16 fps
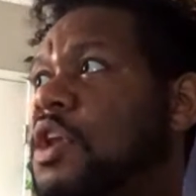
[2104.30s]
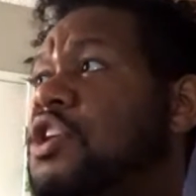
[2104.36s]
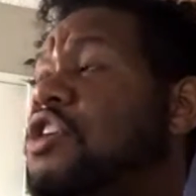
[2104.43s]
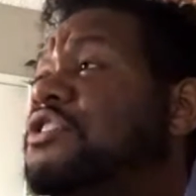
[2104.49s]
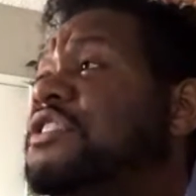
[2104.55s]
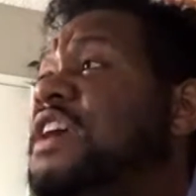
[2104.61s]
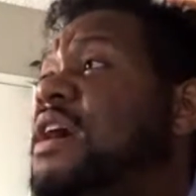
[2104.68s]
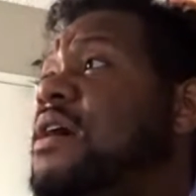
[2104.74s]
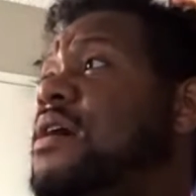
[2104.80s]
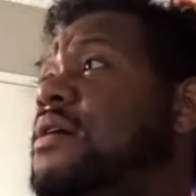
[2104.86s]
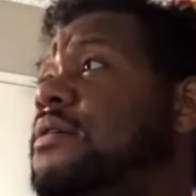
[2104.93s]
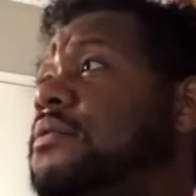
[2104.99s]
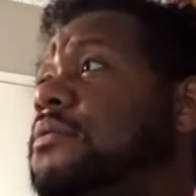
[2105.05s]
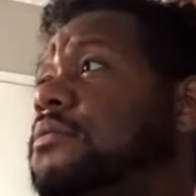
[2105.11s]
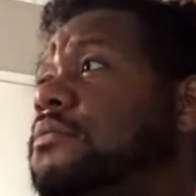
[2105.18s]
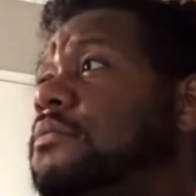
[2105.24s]
Your
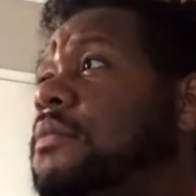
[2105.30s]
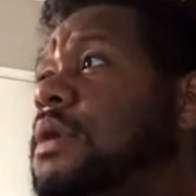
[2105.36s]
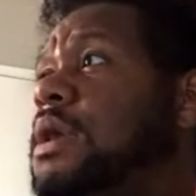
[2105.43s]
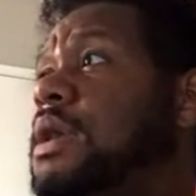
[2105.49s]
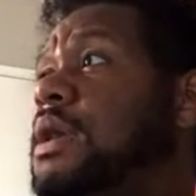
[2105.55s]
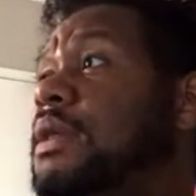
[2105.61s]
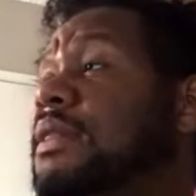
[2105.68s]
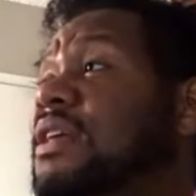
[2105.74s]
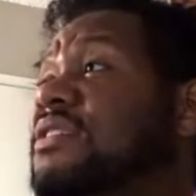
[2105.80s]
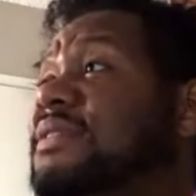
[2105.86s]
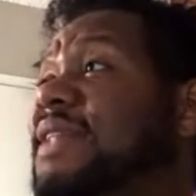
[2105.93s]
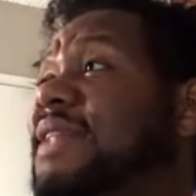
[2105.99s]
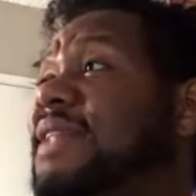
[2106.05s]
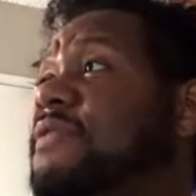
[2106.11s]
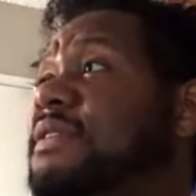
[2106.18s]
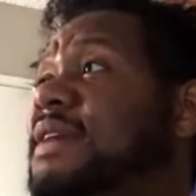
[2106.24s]
tongue. There's
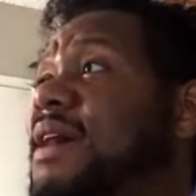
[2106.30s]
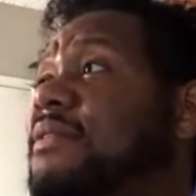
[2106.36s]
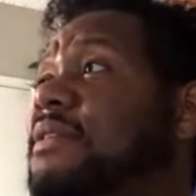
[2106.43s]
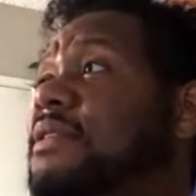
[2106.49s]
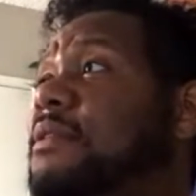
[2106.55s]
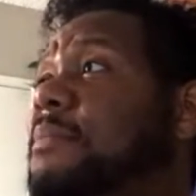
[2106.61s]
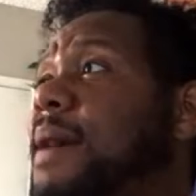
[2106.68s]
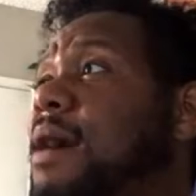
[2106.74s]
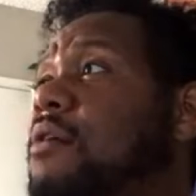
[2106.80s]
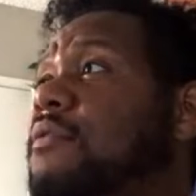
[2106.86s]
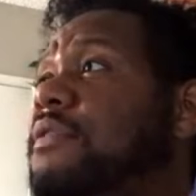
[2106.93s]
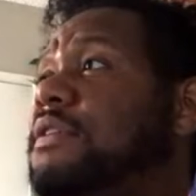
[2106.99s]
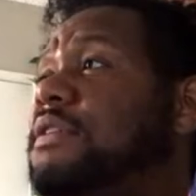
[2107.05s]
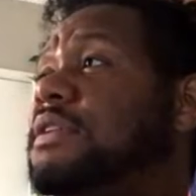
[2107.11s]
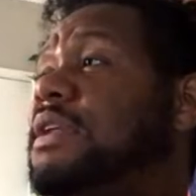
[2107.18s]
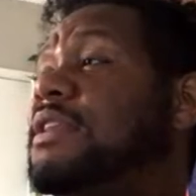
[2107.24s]
life and death in the
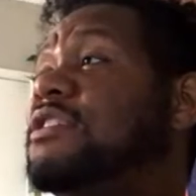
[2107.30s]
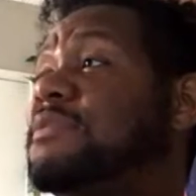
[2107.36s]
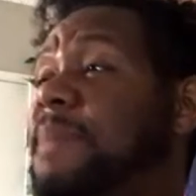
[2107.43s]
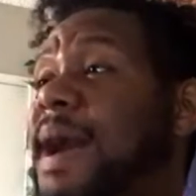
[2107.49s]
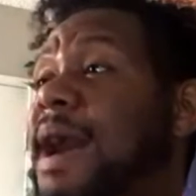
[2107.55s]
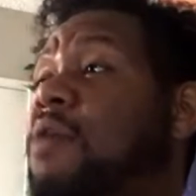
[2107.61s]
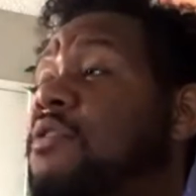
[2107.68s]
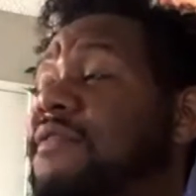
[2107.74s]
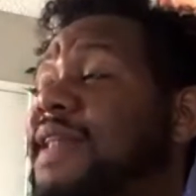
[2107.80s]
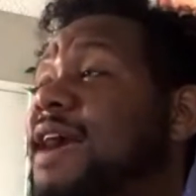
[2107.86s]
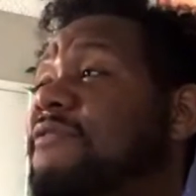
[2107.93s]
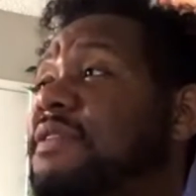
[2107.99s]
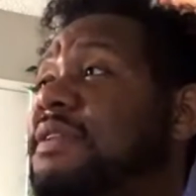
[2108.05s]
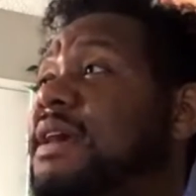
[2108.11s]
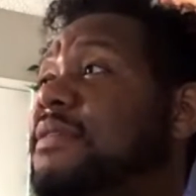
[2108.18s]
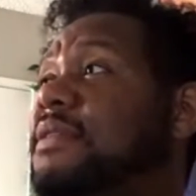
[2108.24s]
power. There's power of
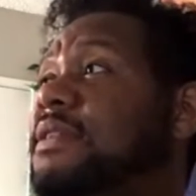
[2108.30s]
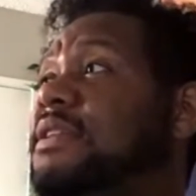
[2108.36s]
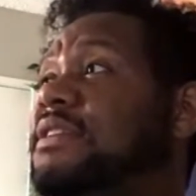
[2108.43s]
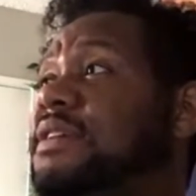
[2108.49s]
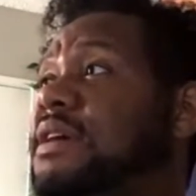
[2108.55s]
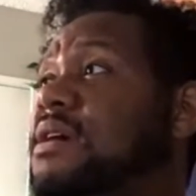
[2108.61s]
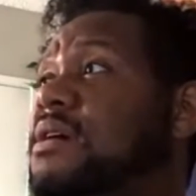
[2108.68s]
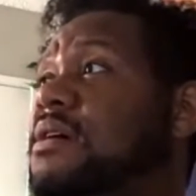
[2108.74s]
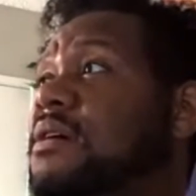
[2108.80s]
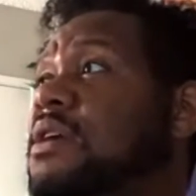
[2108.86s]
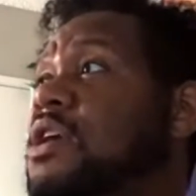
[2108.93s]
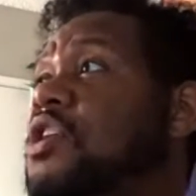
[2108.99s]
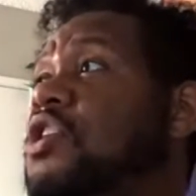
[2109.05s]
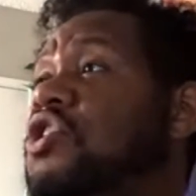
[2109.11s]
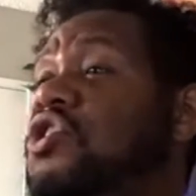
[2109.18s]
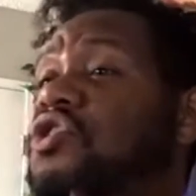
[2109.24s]
life and death in the tongue.
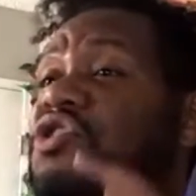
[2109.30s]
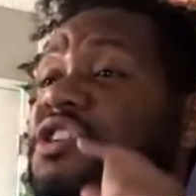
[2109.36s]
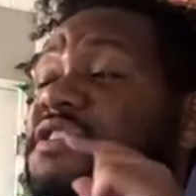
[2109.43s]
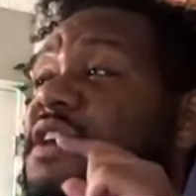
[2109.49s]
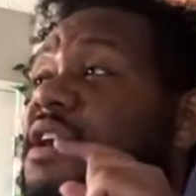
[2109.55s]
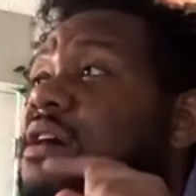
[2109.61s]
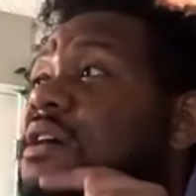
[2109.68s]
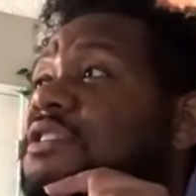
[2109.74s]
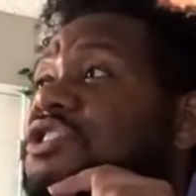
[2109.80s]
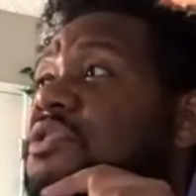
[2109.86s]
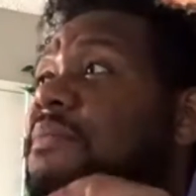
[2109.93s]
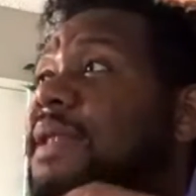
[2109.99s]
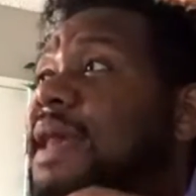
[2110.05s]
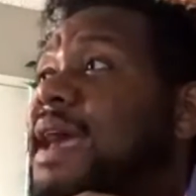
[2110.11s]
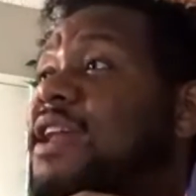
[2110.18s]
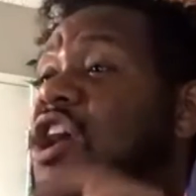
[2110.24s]
Your tongue is
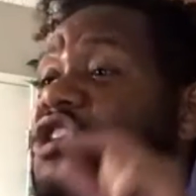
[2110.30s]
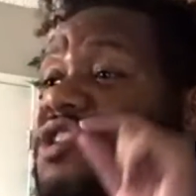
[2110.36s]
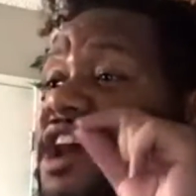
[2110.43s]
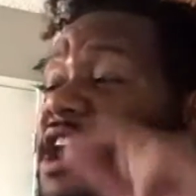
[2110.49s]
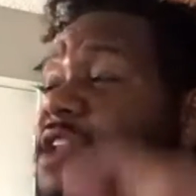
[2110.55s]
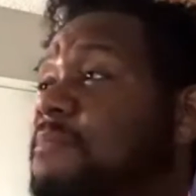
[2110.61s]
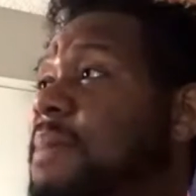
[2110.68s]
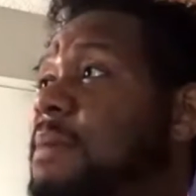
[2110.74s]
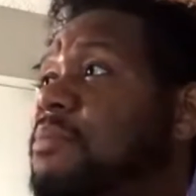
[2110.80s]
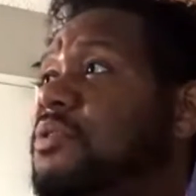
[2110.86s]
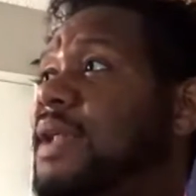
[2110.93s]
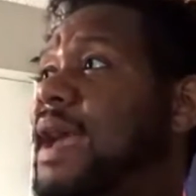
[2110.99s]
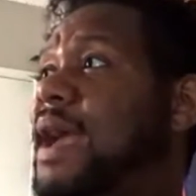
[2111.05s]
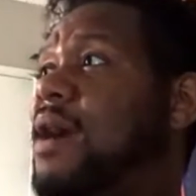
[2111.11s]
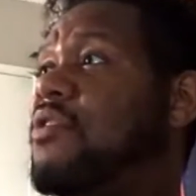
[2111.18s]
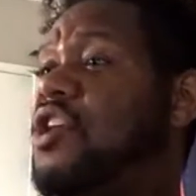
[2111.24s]
your blade. Are you cutting people
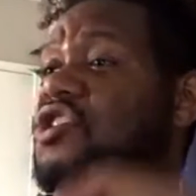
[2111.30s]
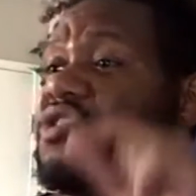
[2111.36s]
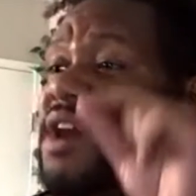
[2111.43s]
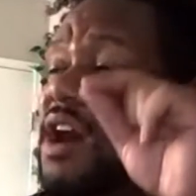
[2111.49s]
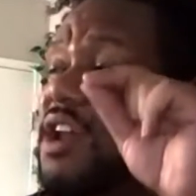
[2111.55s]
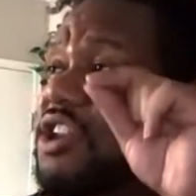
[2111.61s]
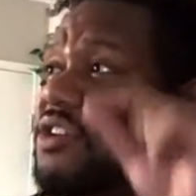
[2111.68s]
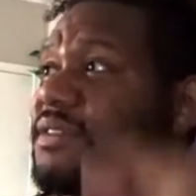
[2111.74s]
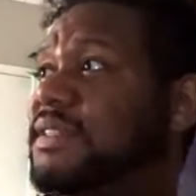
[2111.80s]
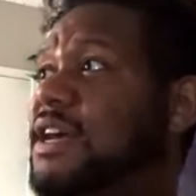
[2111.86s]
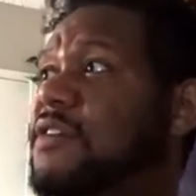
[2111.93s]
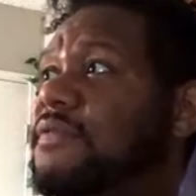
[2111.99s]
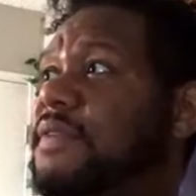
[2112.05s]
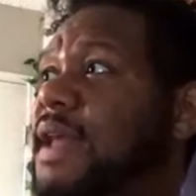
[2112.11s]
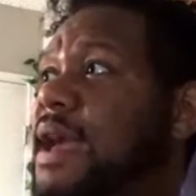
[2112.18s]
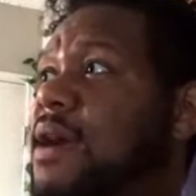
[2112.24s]
down? Are you cutting
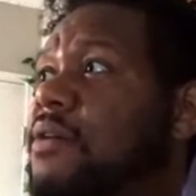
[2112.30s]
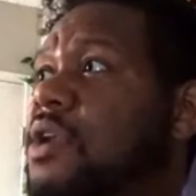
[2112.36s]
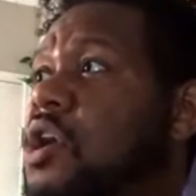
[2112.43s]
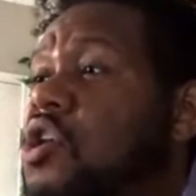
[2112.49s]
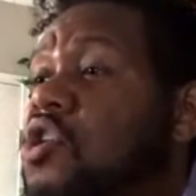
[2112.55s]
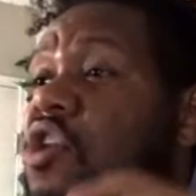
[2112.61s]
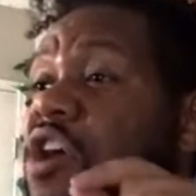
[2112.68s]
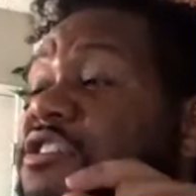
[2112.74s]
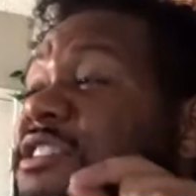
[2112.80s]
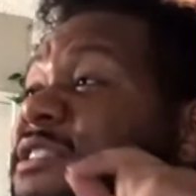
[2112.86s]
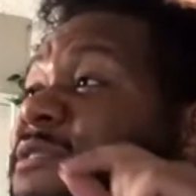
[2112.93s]
yourself down? Or are you